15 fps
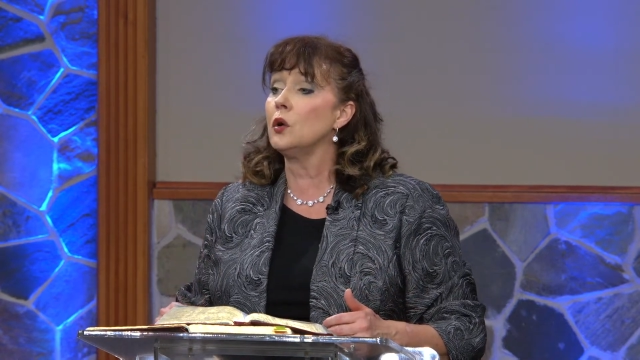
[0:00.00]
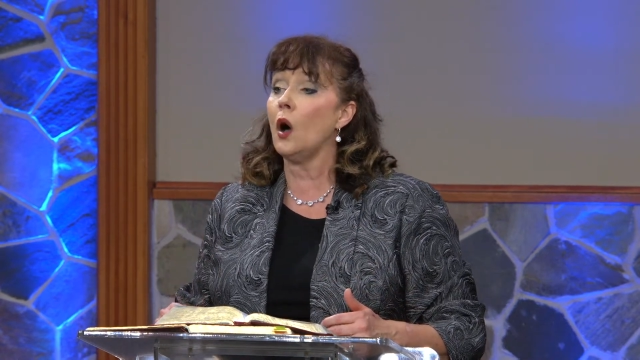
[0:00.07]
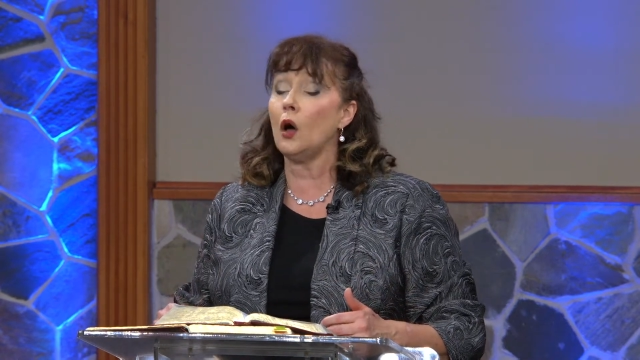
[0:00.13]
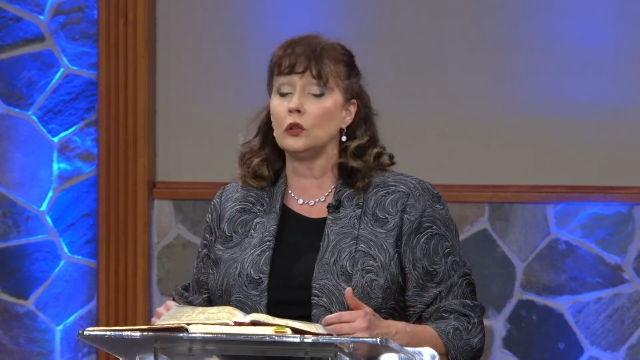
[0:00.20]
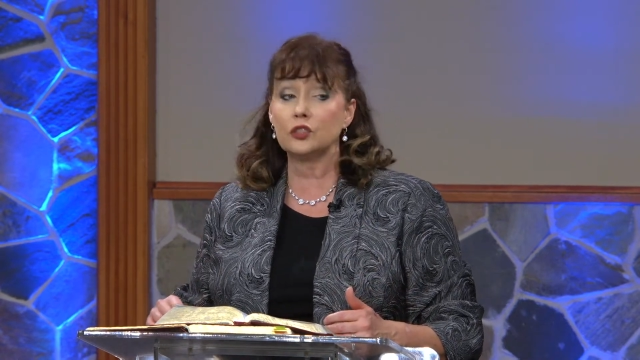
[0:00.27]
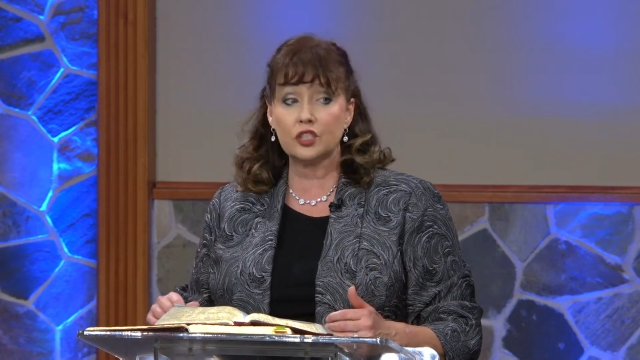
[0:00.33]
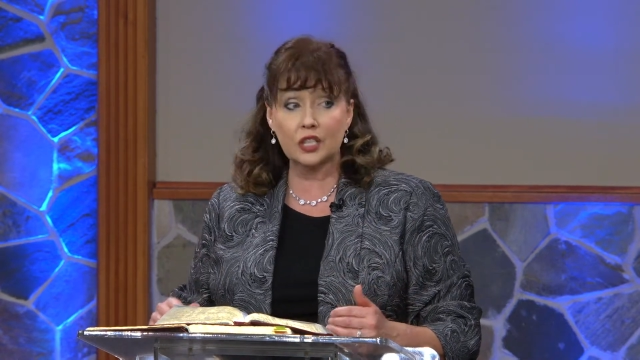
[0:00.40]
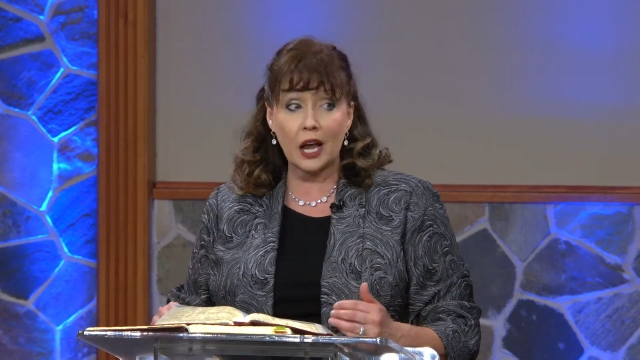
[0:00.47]

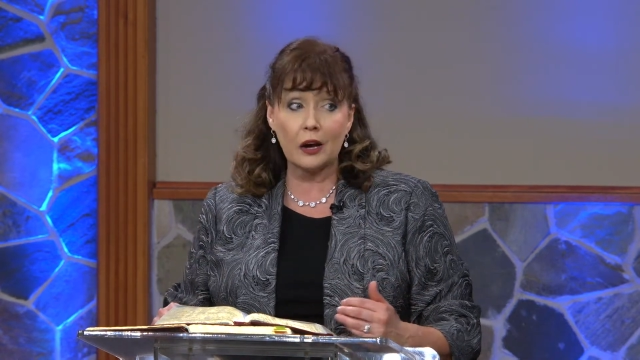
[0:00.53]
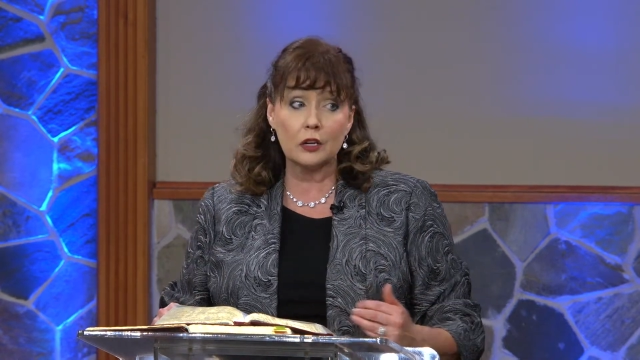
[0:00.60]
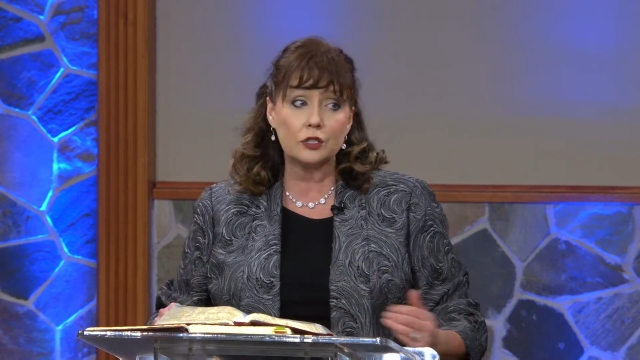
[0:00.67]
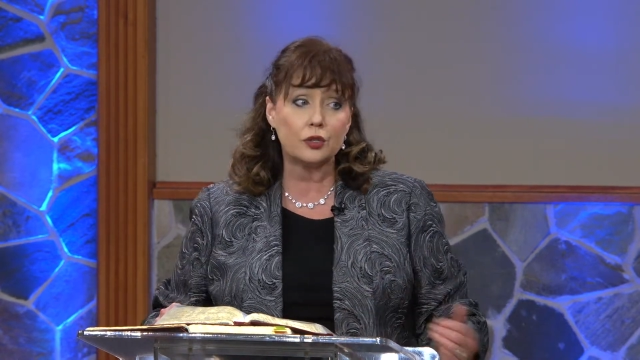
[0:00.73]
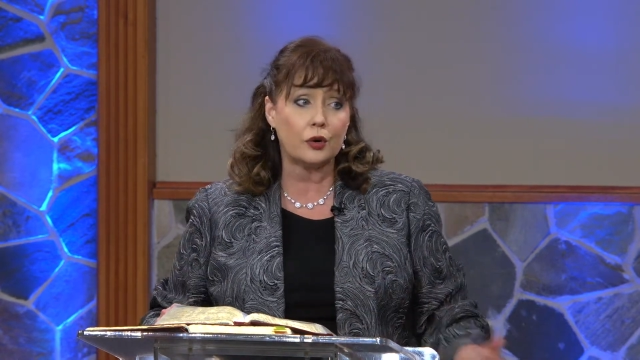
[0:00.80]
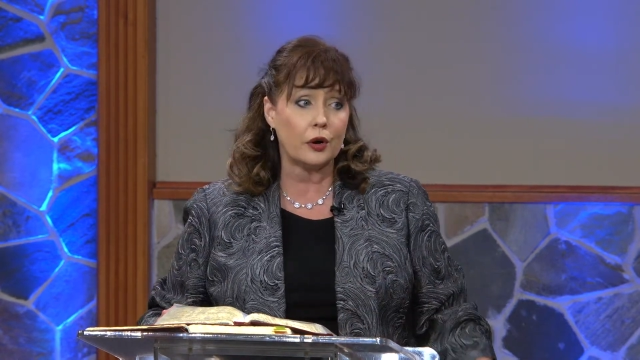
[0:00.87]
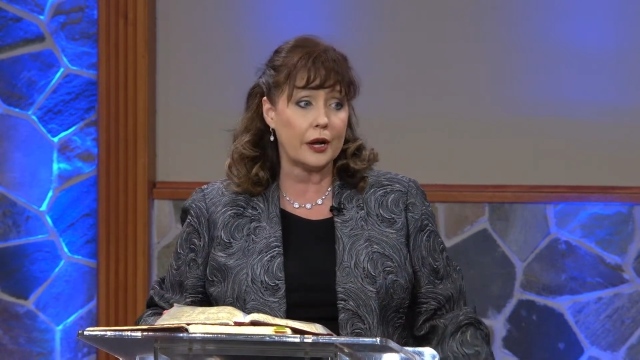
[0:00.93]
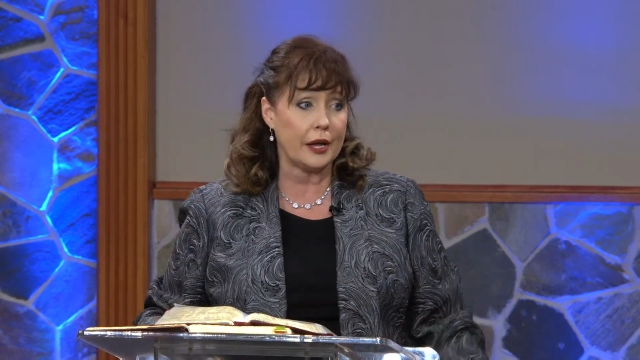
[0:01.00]
holds
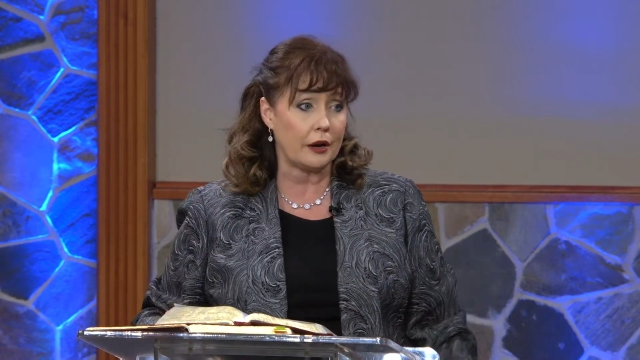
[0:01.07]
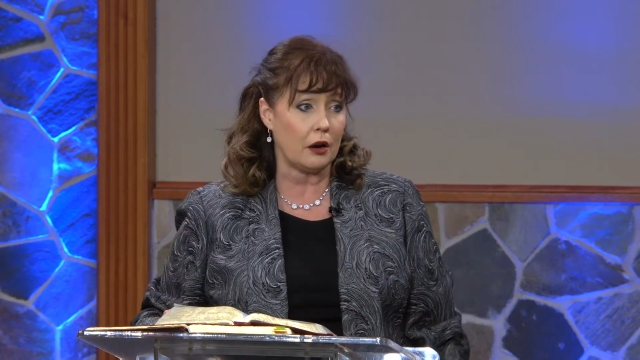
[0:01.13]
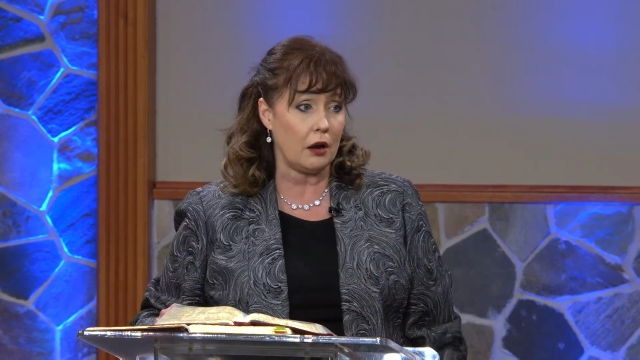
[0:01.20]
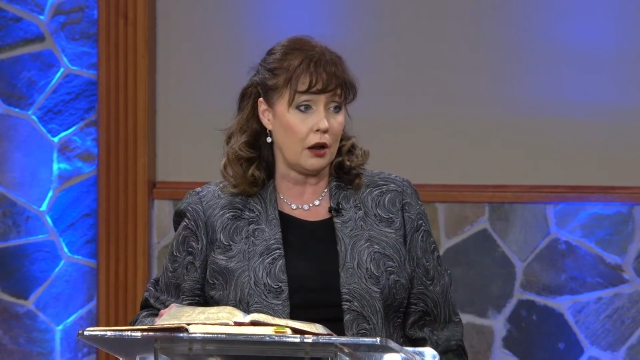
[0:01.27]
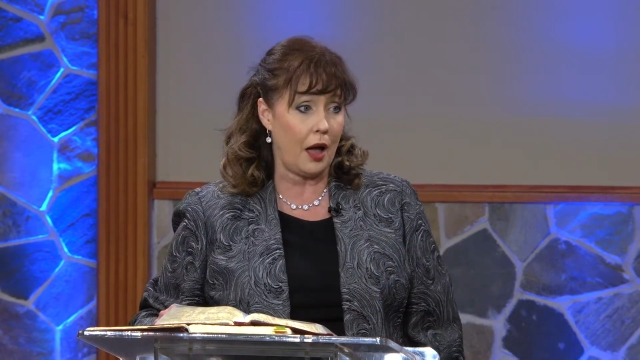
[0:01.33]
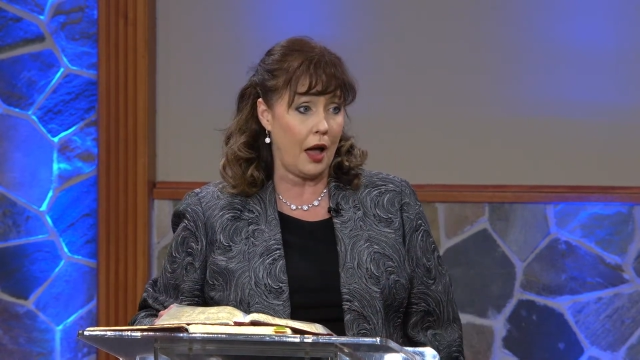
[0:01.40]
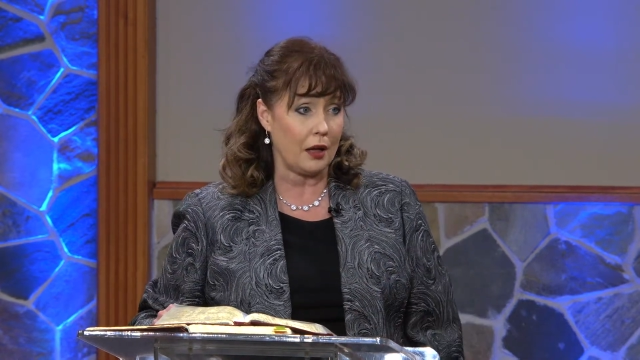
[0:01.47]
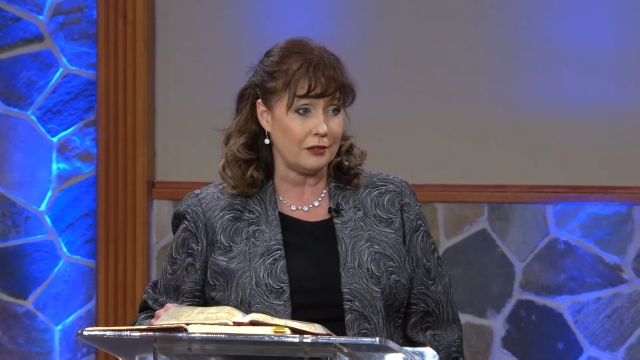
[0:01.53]
territory in our
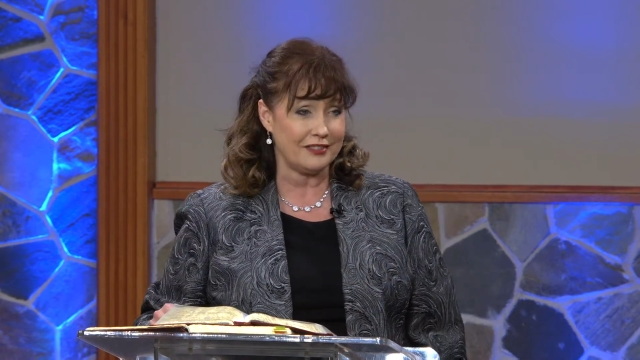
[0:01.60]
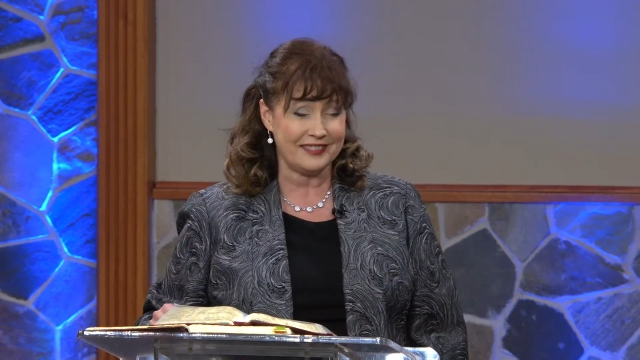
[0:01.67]
life.